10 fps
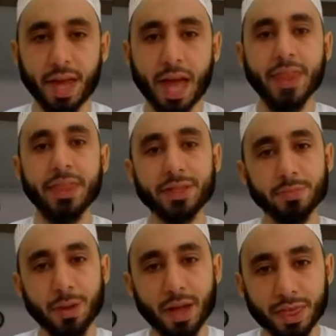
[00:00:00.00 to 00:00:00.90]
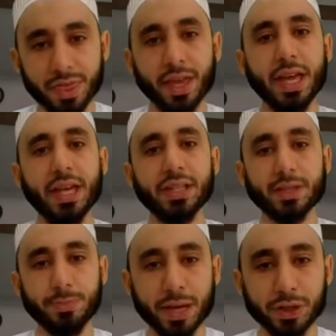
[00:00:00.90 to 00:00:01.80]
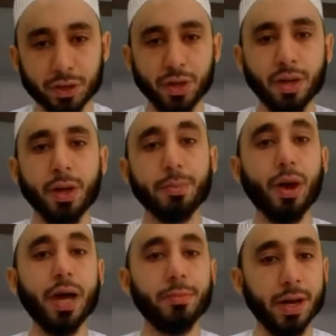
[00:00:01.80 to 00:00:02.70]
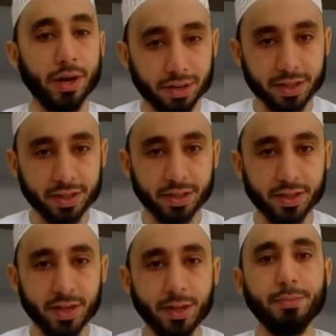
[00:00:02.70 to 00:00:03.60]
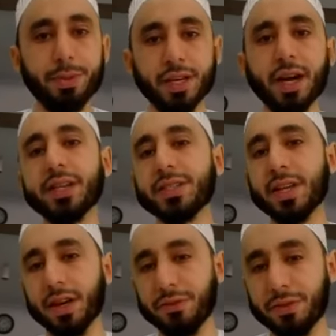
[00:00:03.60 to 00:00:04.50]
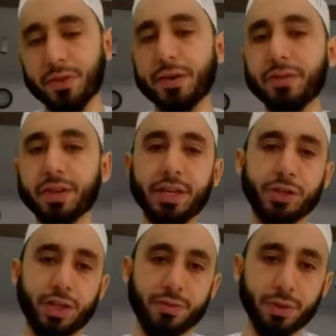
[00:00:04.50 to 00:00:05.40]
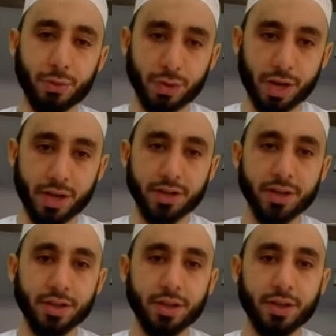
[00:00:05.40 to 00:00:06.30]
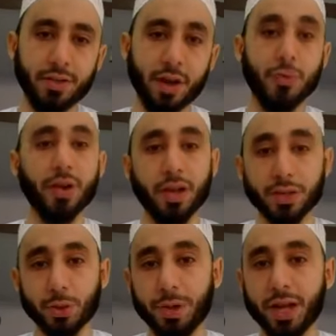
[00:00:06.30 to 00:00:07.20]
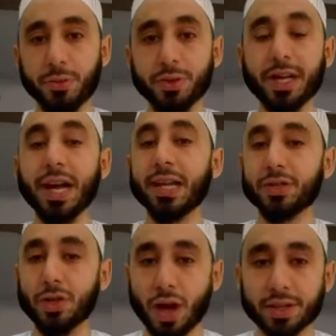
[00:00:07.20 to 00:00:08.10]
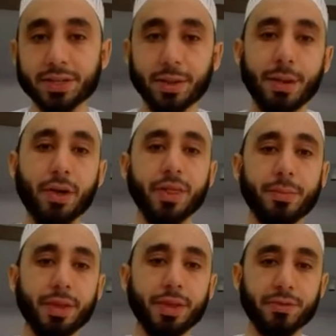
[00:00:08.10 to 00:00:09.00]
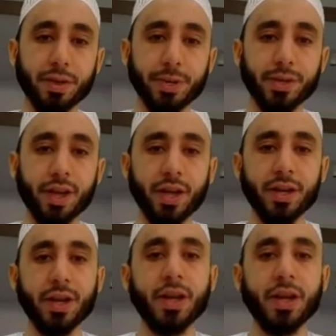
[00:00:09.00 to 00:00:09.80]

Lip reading: And this month is special primarily because of the revelation of the Quran. Right, when Allah subhanahu wa ta'ala talks about the month of Ramadan,